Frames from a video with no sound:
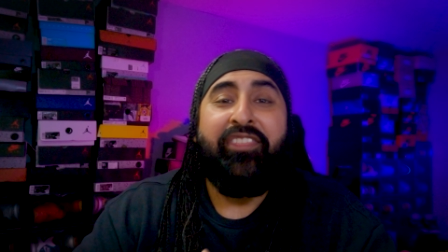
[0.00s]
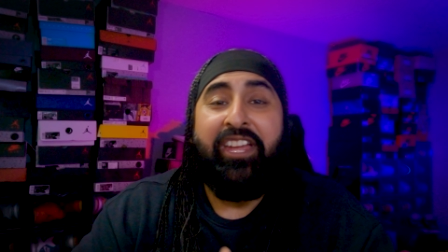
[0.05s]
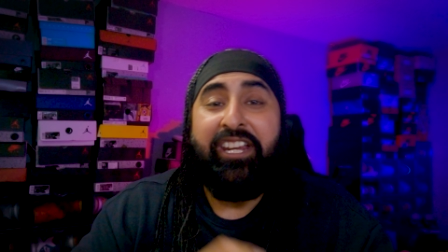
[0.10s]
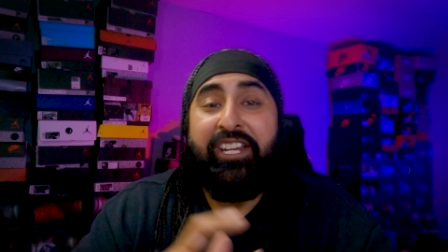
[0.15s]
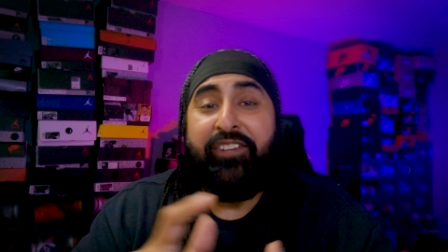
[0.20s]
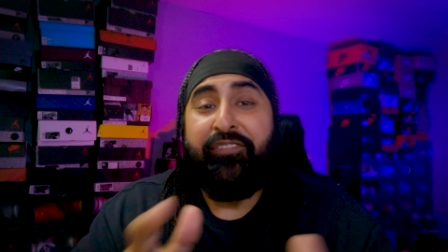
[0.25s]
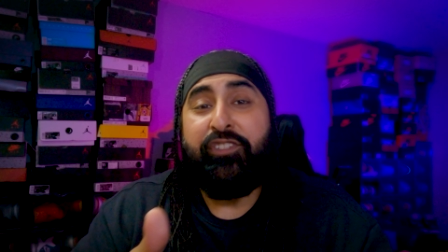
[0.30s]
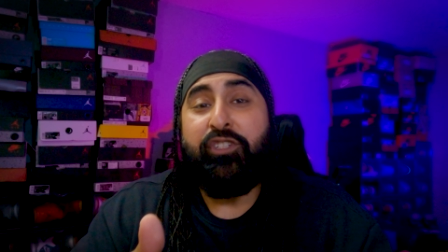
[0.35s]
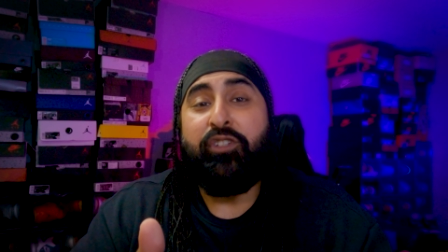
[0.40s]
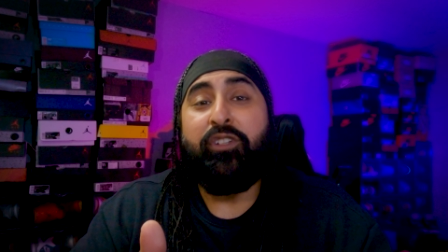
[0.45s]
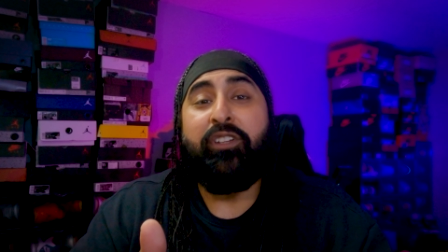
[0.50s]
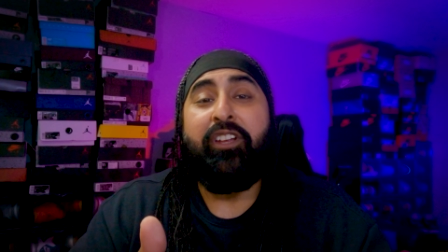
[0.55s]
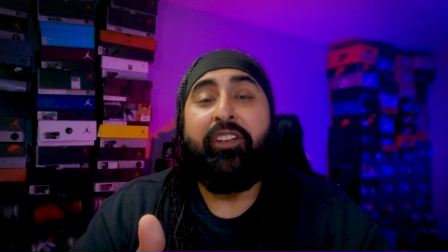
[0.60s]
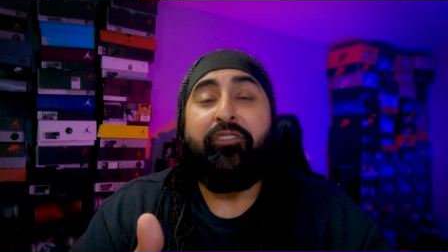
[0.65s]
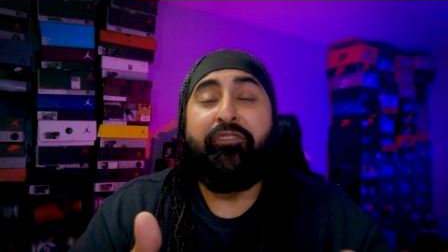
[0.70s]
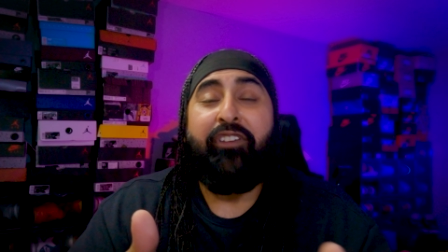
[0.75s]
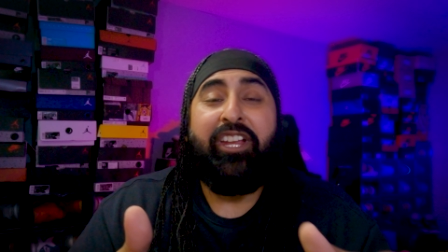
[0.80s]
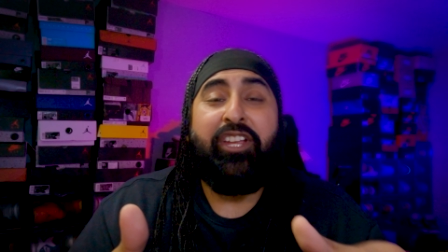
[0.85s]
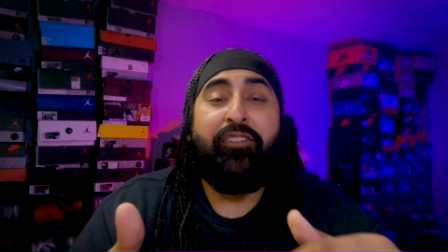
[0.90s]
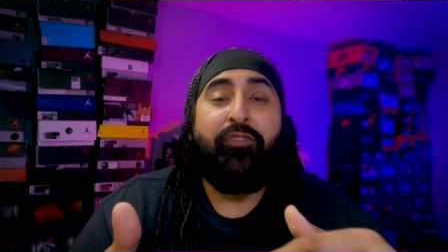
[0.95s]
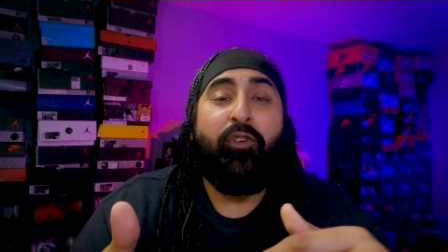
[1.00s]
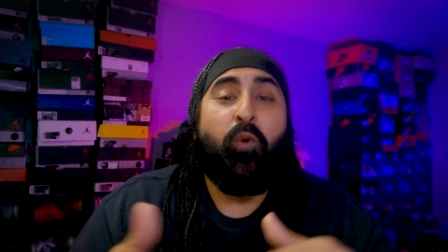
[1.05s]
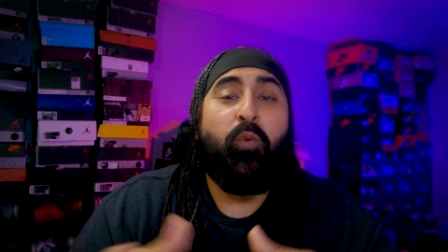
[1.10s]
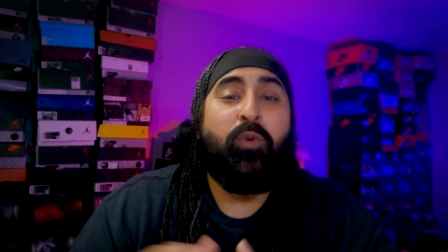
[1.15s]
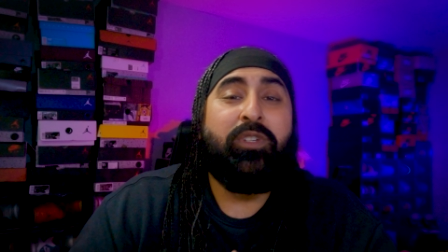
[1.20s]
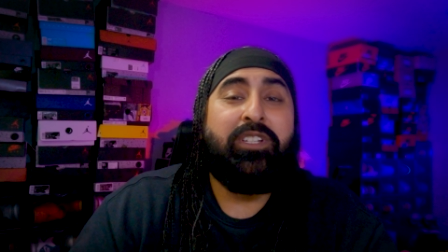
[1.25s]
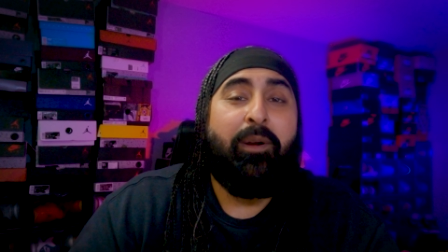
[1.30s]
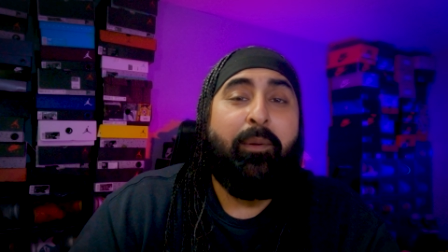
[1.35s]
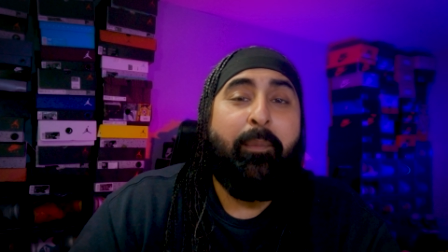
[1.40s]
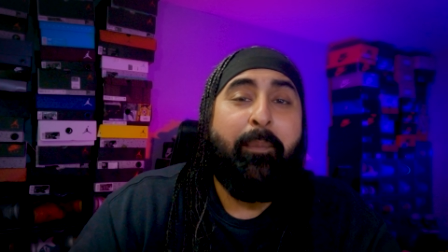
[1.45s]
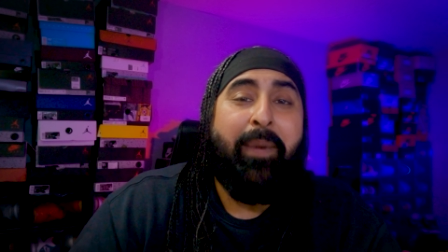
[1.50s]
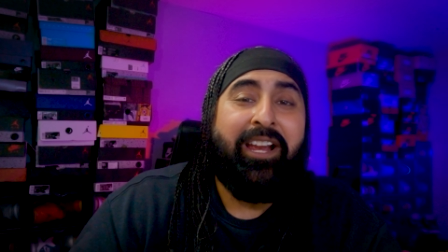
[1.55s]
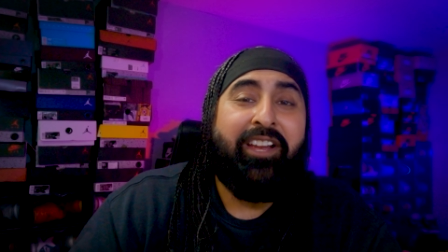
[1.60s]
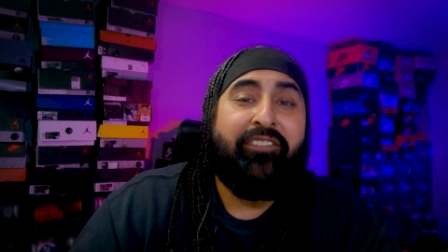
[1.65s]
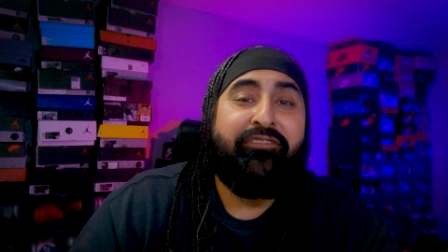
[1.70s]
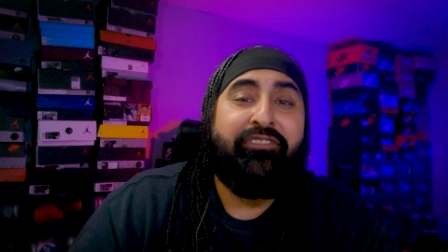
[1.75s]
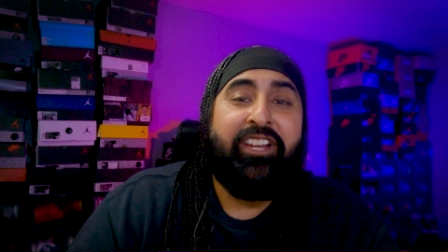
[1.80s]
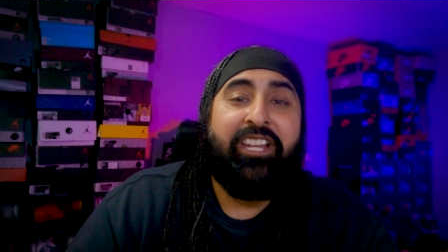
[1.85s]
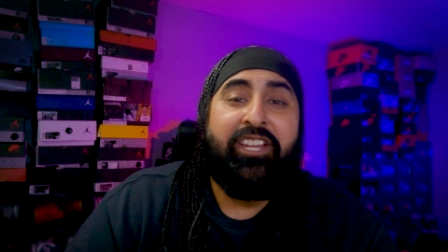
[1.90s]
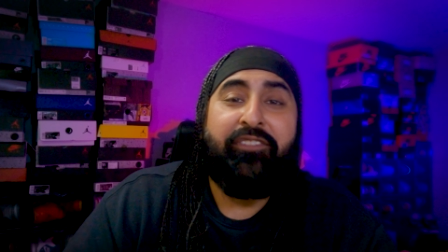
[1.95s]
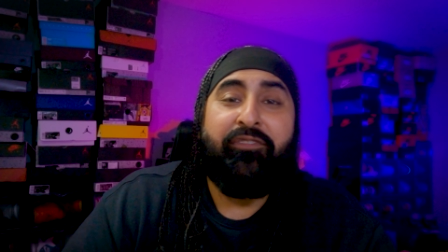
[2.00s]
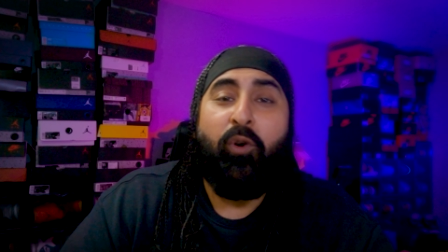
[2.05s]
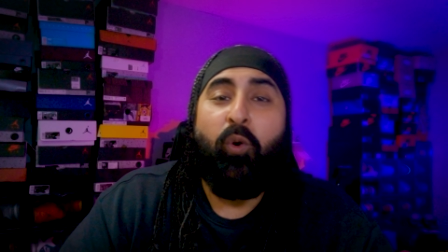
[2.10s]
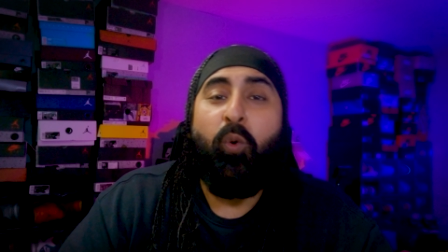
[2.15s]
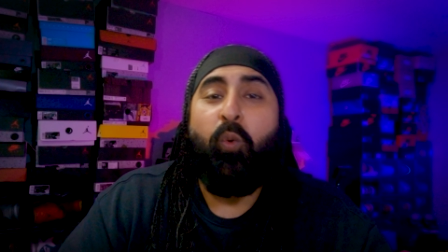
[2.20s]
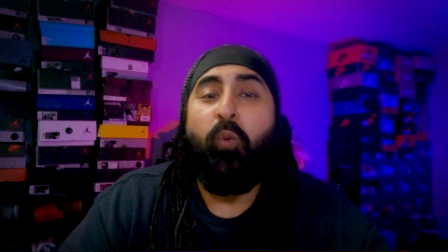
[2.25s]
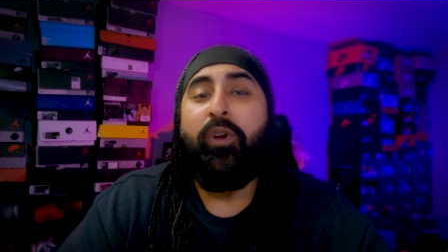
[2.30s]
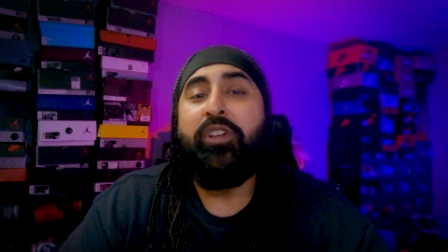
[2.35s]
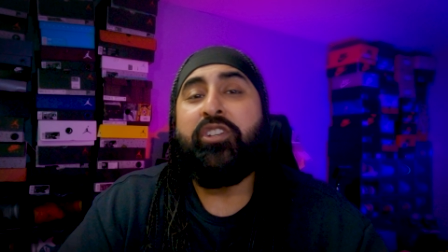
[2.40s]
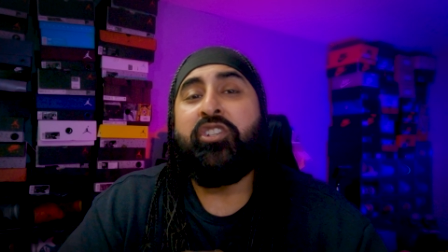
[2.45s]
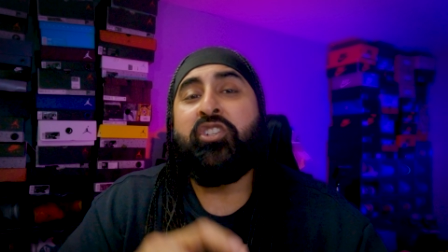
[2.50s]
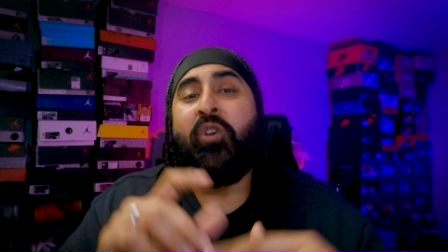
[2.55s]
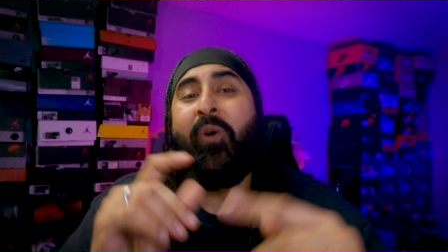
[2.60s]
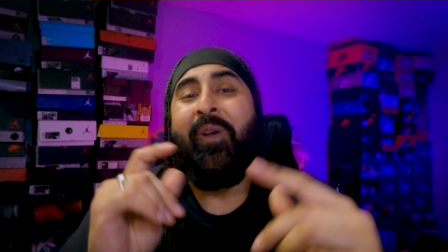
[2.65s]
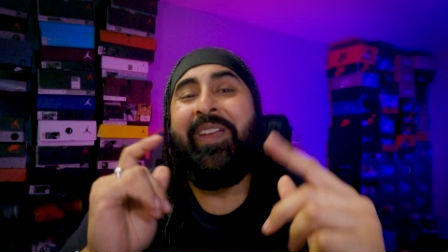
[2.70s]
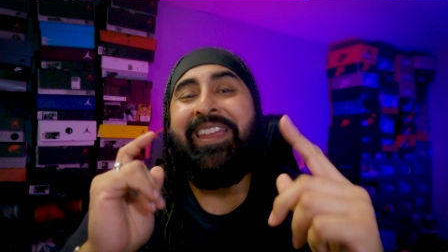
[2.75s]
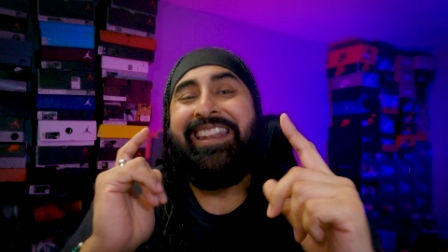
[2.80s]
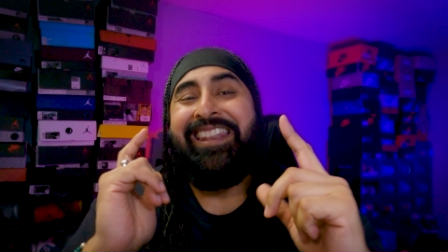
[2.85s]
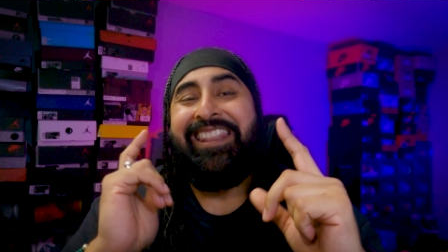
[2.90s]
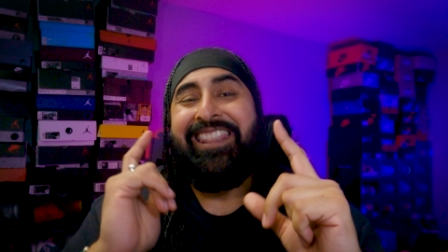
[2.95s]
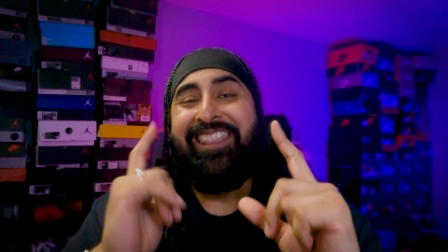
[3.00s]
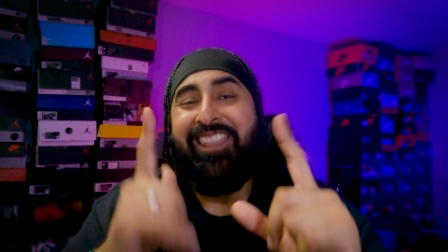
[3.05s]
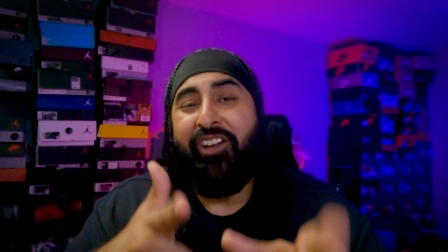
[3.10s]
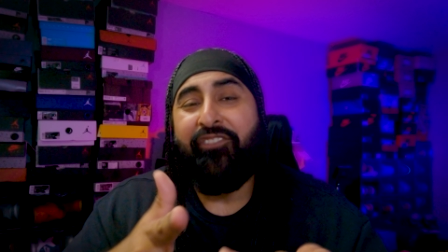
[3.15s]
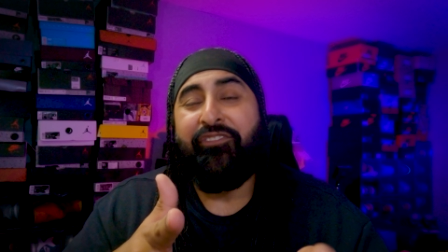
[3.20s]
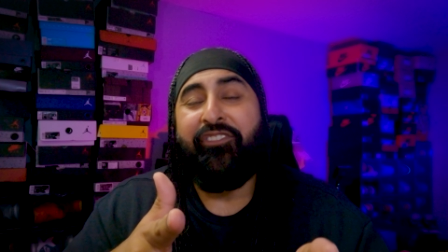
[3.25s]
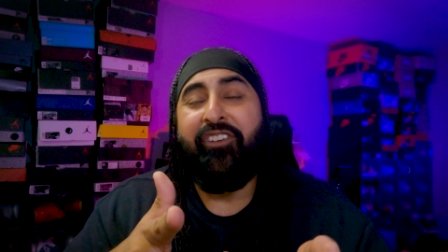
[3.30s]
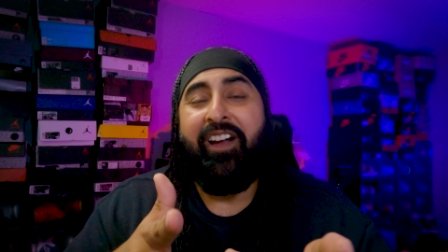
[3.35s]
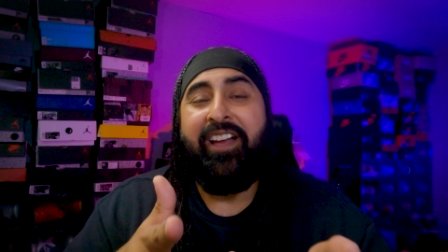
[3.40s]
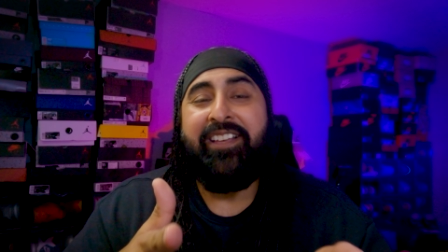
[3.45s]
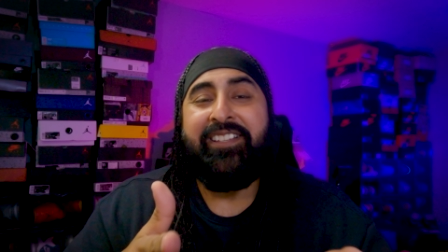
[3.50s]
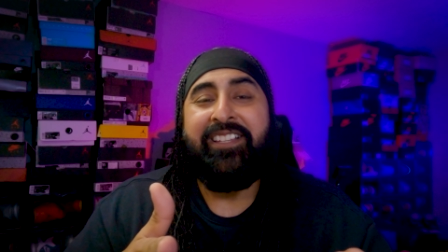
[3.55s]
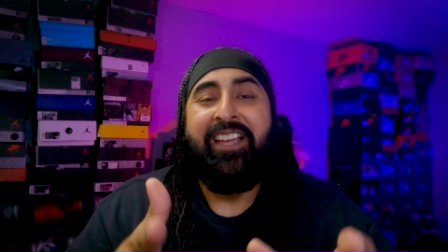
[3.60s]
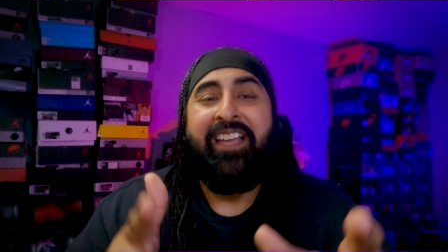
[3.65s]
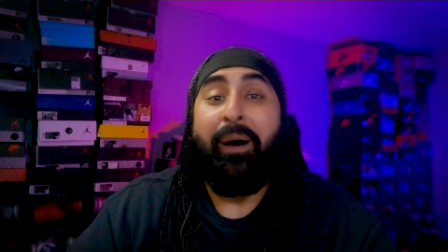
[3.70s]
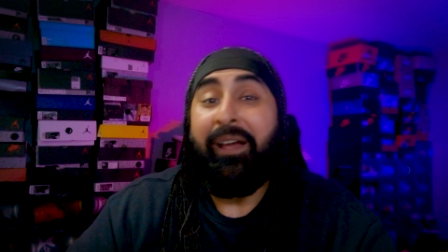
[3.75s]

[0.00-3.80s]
Thank you for tuning in. Thank you for always coming back and thank you for always showing love, guys.